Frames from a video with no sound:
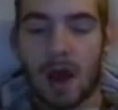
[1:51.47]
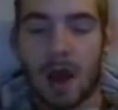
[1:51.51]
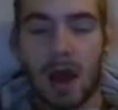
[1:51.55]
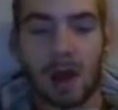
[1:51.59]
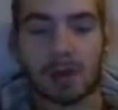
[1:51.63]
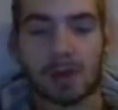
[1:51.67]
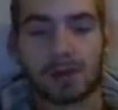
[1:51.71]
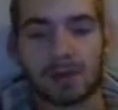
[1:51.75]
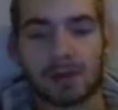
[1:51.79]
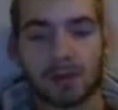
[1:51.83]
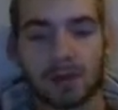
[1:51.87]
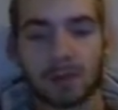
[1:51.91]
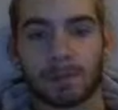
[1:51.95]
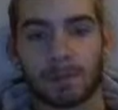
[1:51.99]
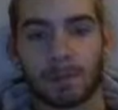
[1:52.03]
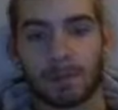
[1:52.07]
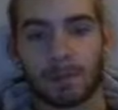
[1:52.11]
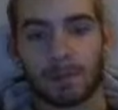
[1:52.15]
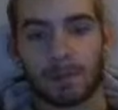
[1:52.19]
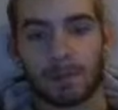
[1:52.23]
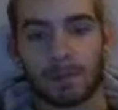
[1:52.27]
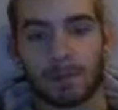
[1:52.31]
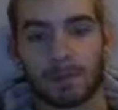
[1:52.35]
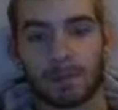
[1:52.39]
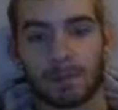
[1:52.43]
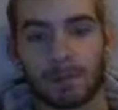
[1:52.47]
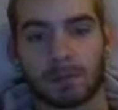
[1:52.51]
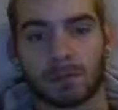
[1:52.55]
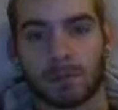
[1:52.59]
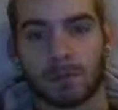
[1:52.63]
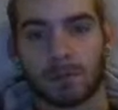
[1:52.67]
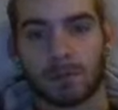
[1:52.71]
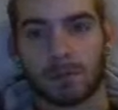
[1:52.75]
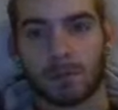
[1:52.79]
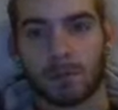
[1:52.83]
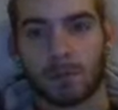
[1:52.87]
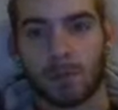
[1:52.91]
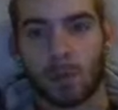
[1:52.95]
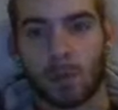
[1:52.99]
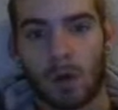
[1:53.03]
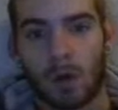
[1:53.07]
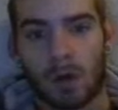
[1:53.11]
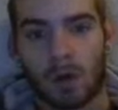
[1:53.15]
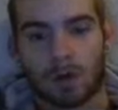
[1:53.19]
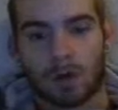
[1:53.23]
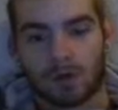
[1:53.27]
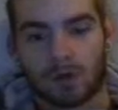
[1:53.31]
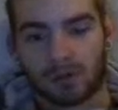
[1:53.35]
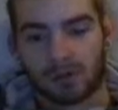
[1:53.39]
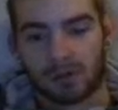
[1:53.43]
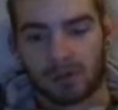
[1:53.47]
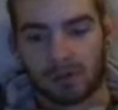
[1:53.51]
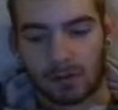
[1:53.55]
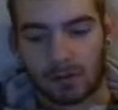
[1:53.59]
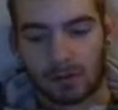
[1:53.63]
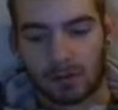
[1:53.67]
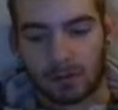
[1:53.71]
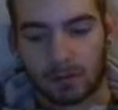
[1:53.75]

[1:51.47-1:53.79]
I think it performs well as